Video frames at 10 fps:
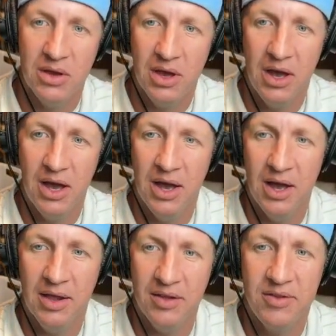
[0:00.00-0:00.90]

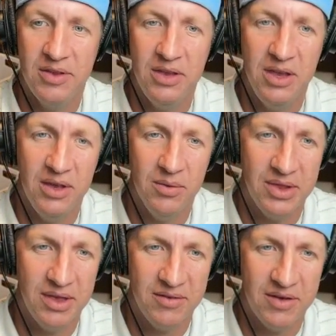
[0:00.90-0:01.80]
Let's see what
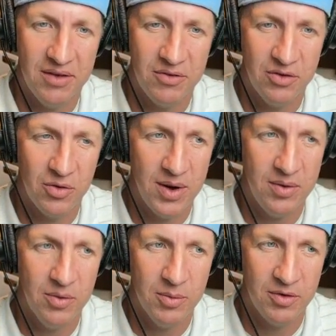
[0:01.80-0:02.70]
they've got for trade
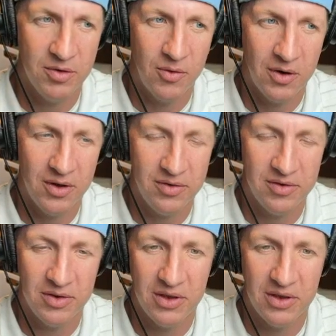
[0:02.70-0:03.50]
rumors for us.